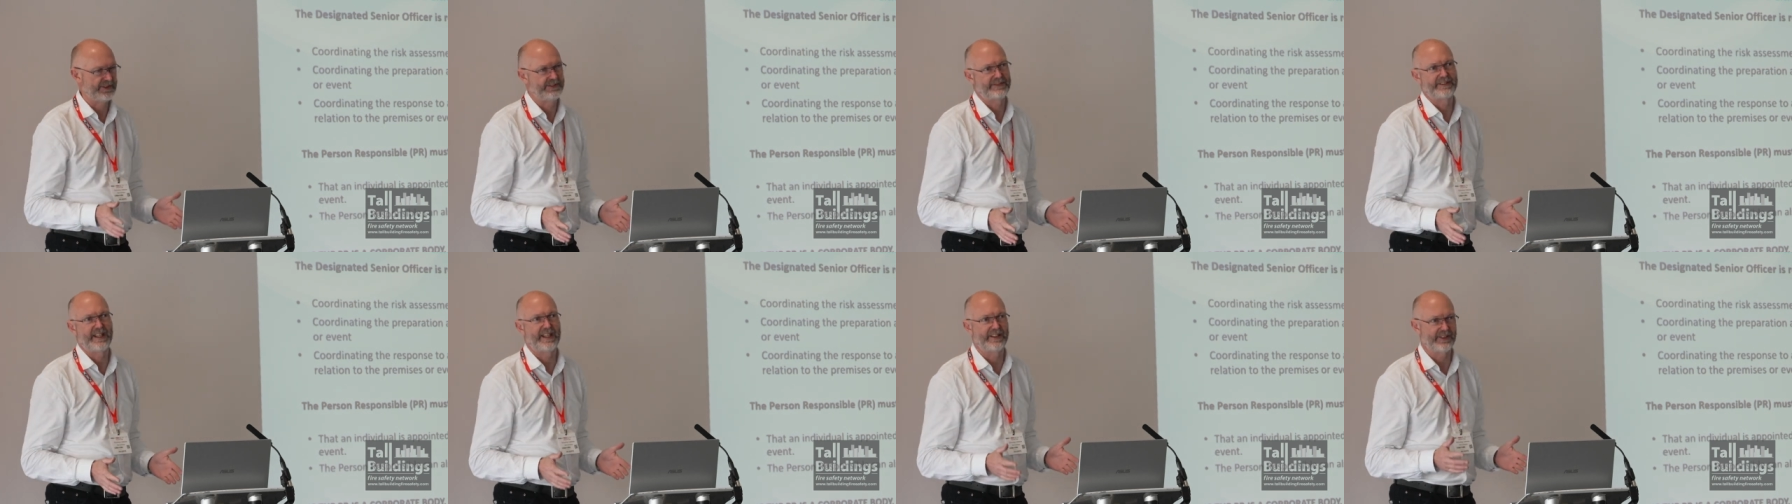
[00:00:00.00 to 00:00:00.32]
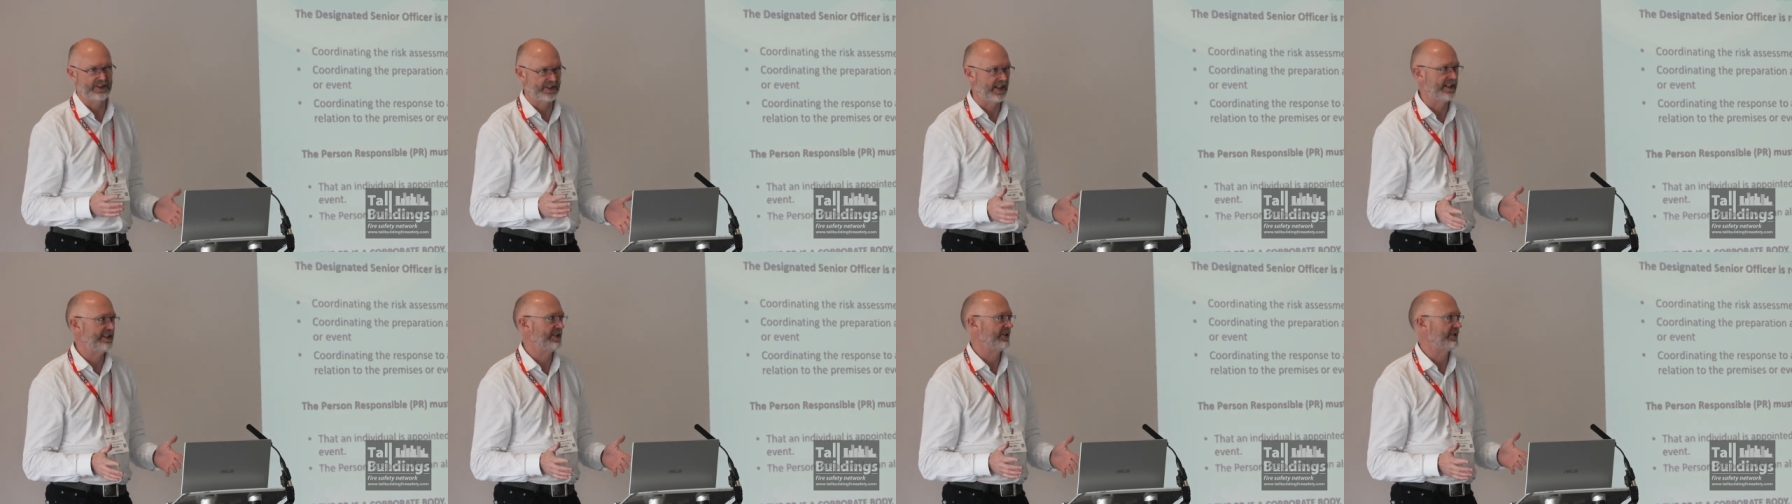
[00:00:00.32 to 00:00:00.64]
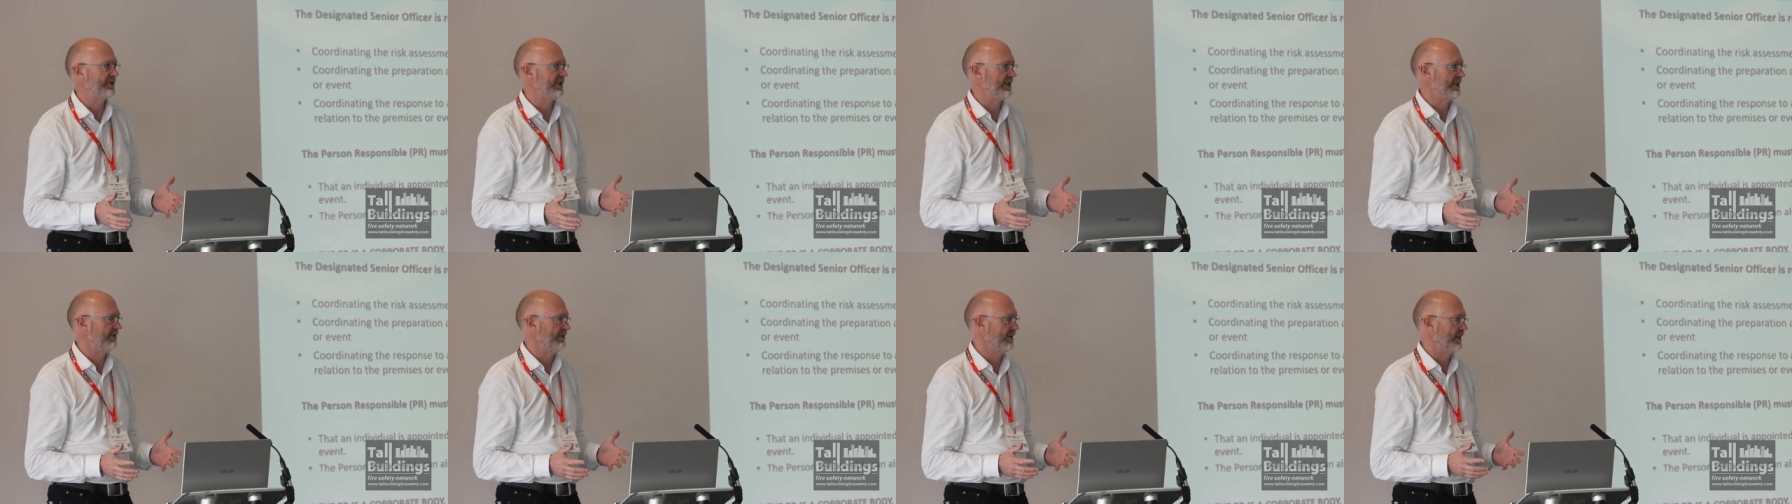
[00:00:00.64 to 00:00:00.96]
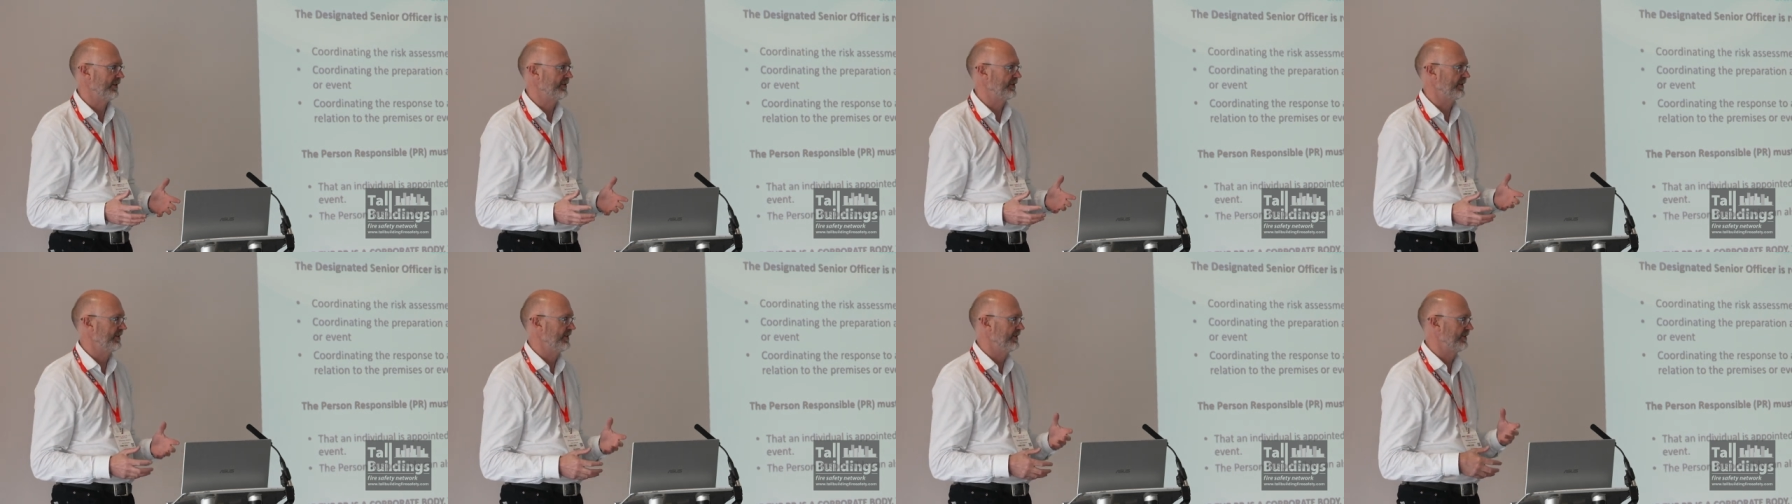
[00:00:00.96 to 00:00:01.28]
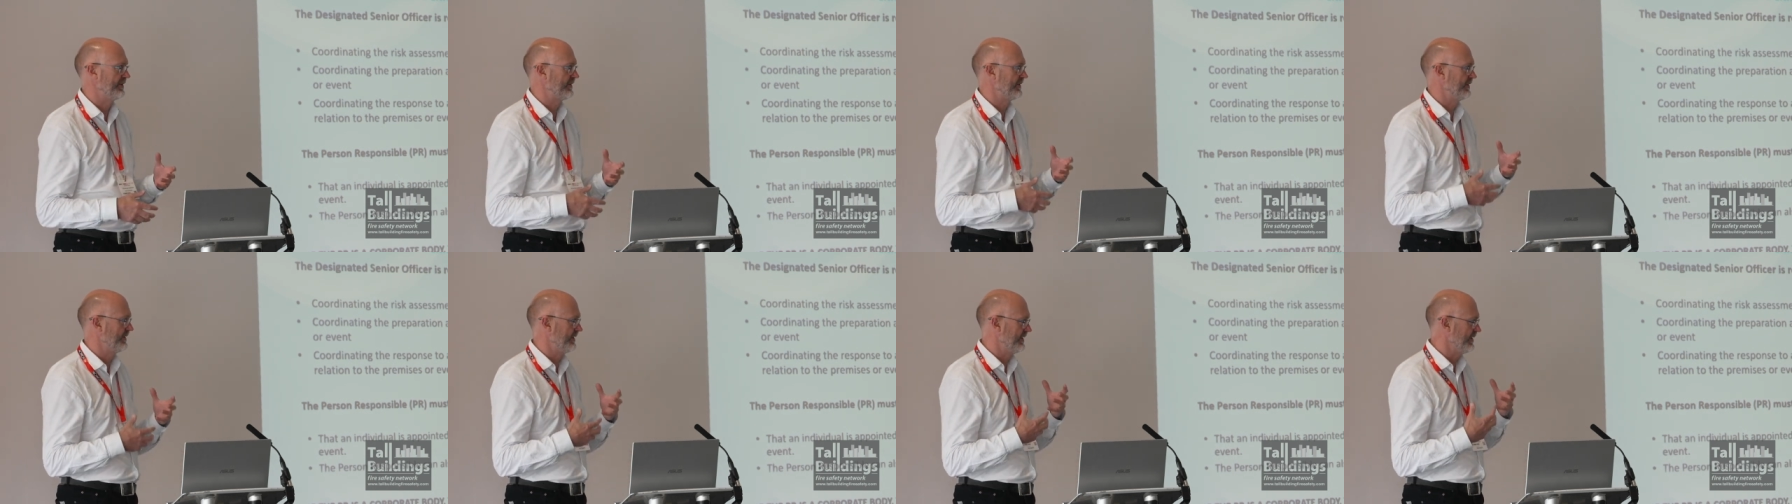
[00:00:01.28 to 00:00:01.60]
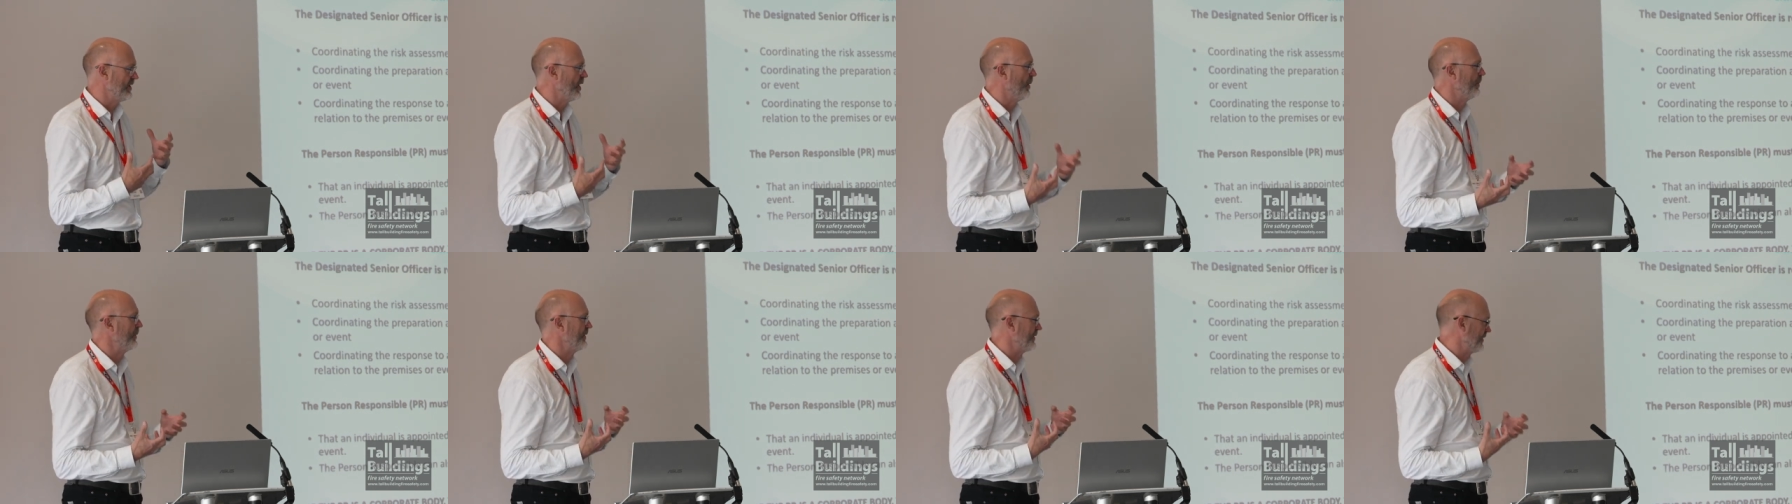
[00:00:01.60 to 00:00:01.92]
designated senior officer is the
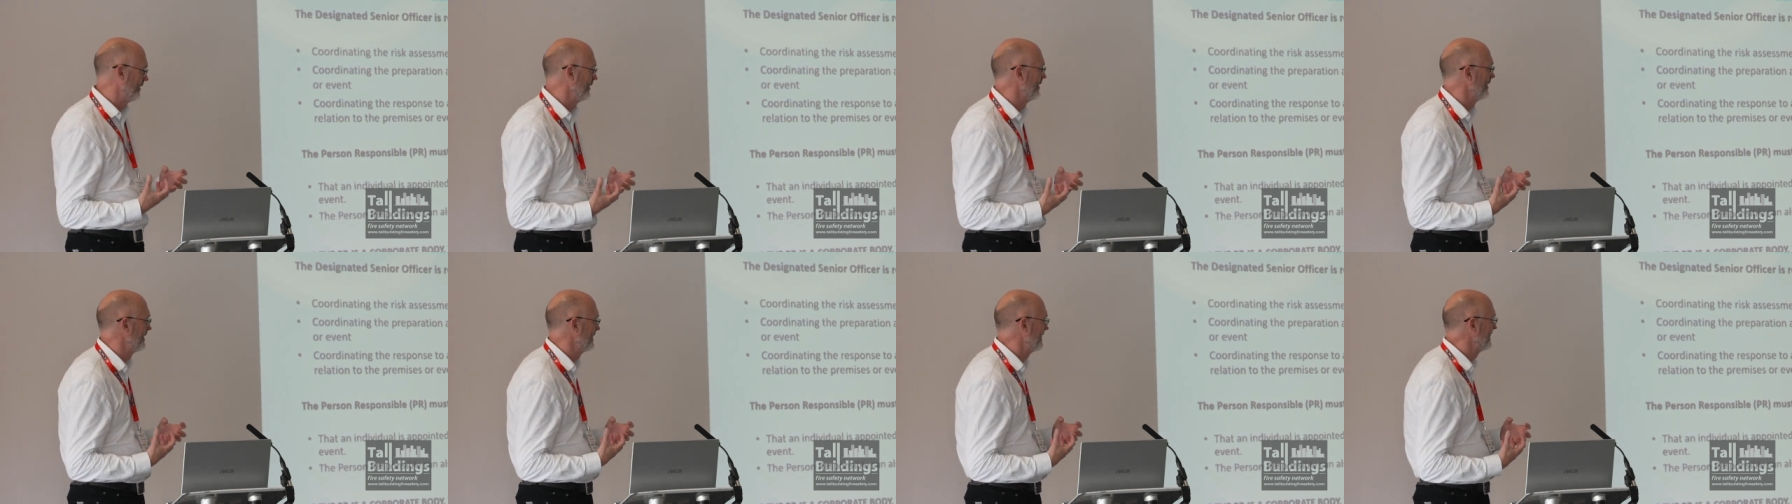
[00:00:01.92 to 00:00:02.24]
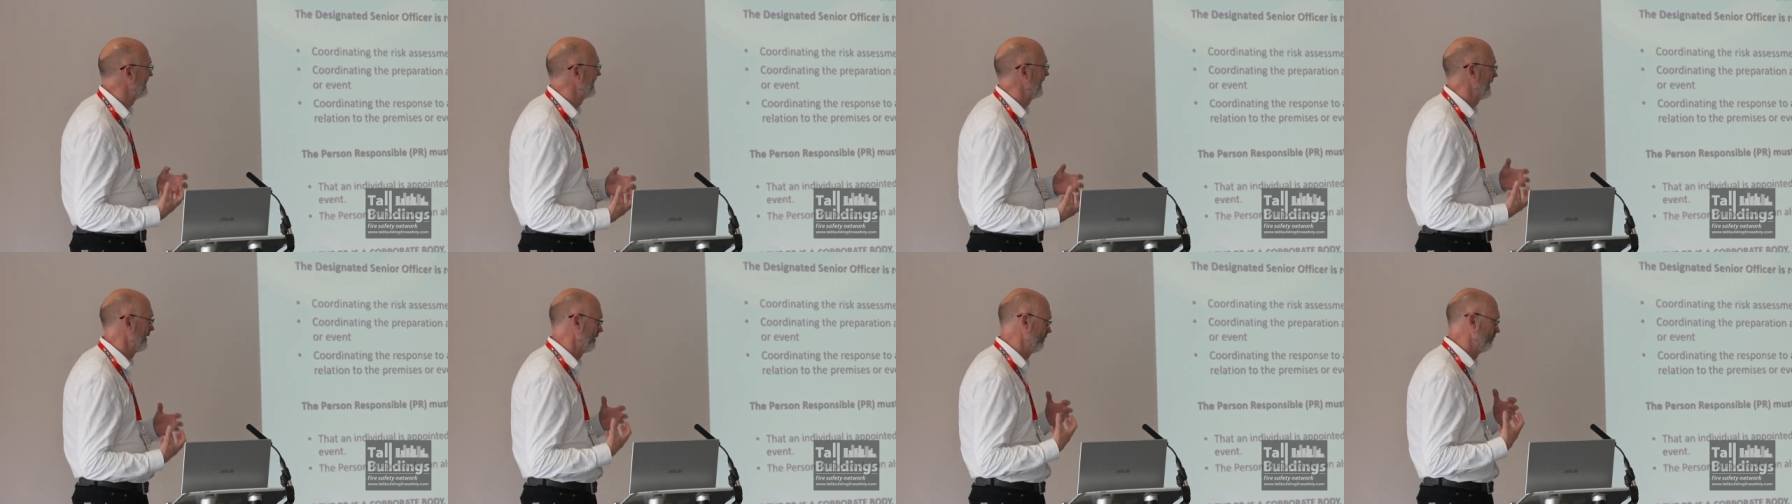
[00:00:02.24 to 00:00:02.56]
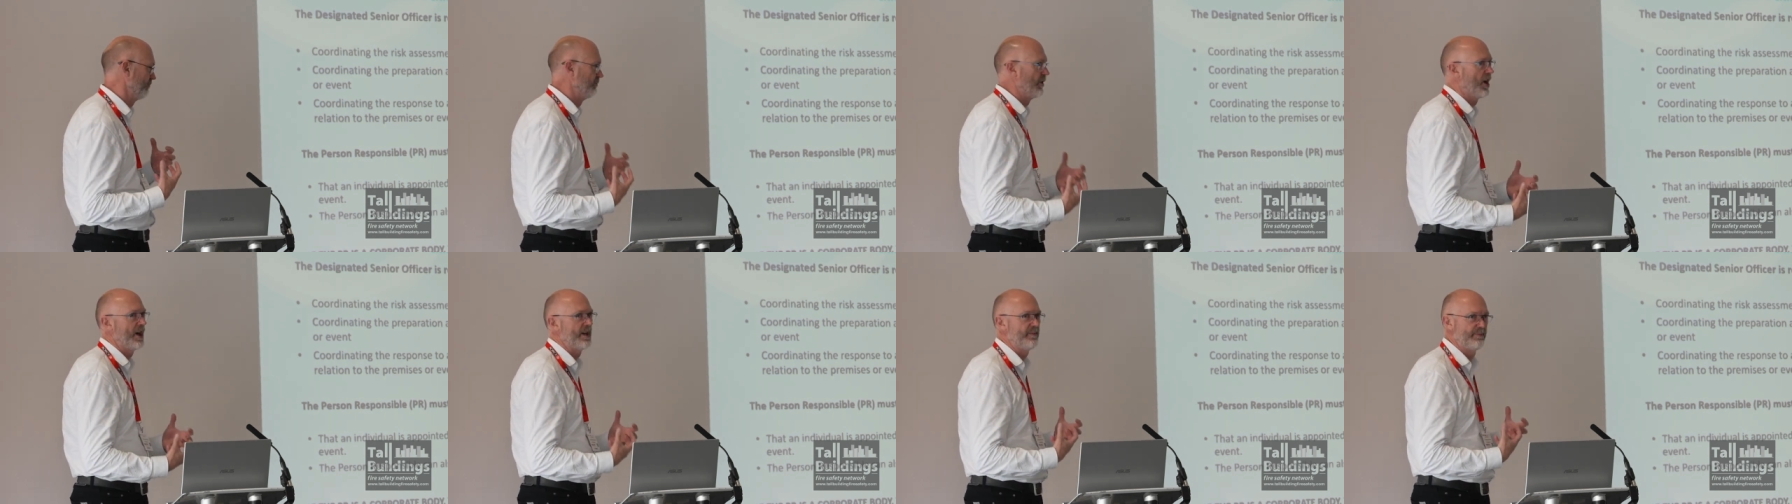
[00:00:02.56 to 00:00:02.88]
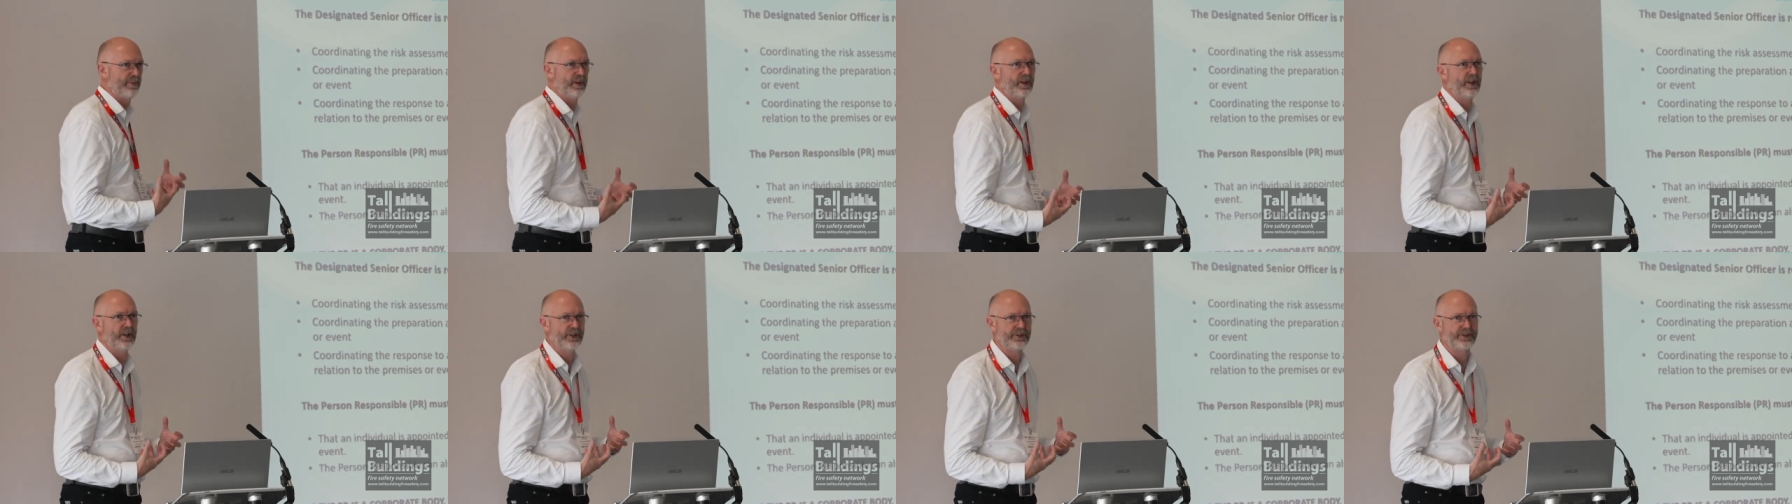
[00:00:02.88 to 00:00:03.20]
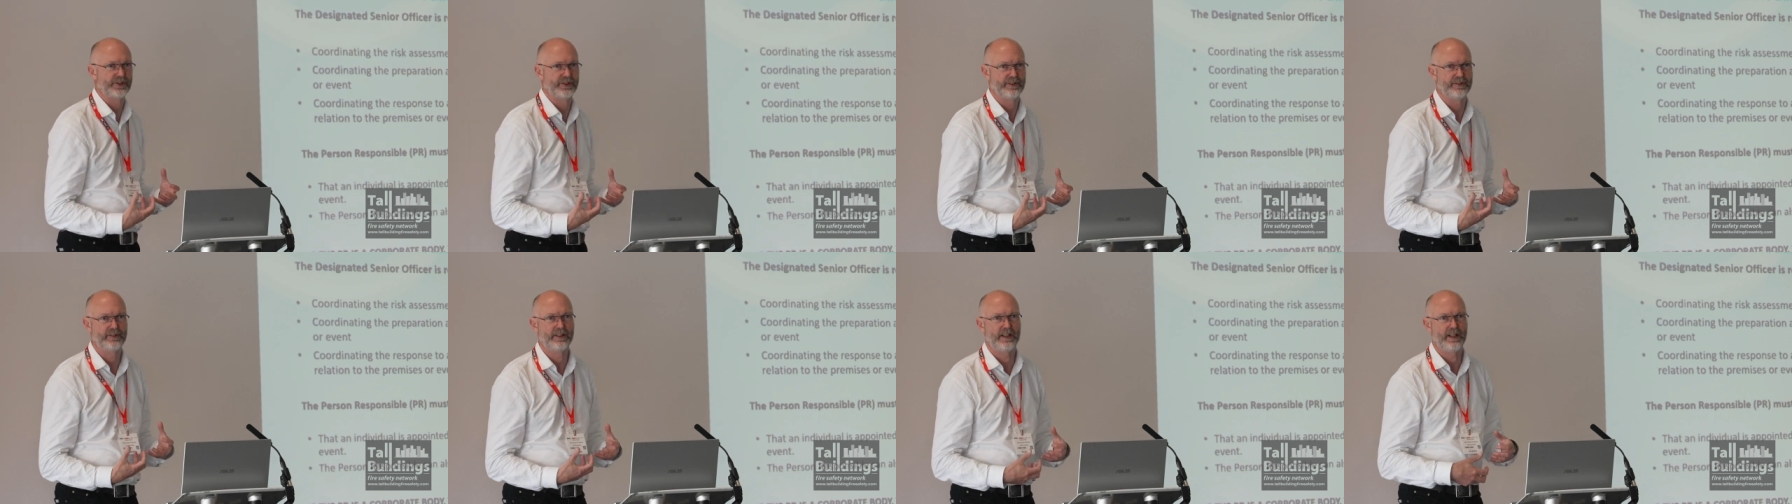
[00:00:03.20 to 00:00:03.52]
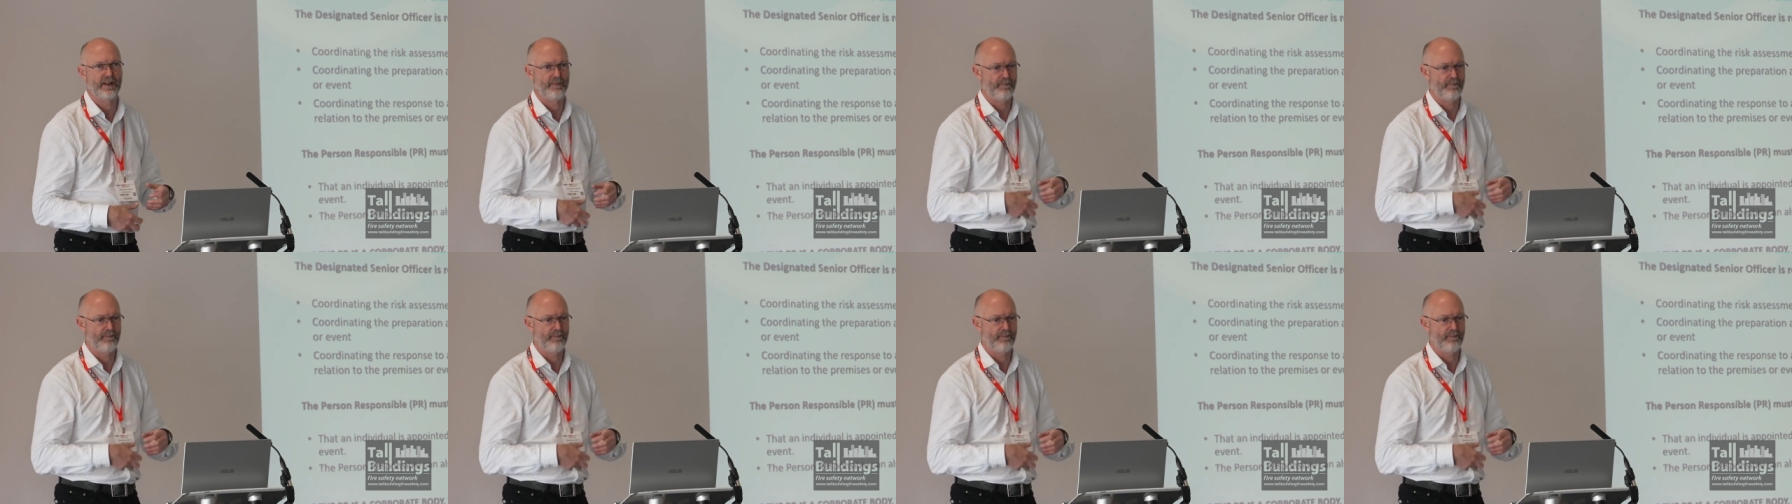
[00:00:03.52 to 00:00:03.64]
opportunity to get the right person